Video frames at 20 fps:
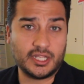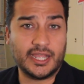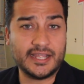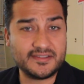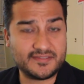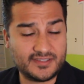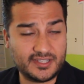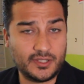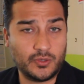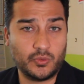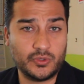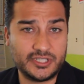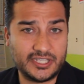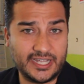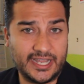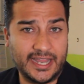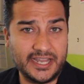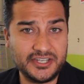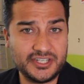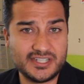and sit with
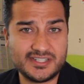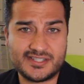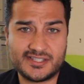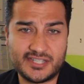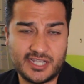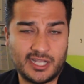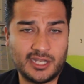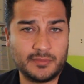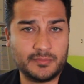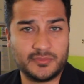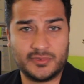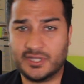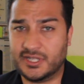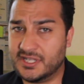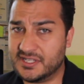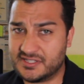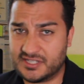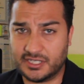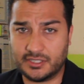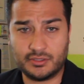the agent, tell him,
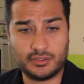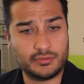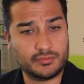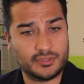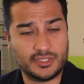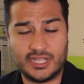listen,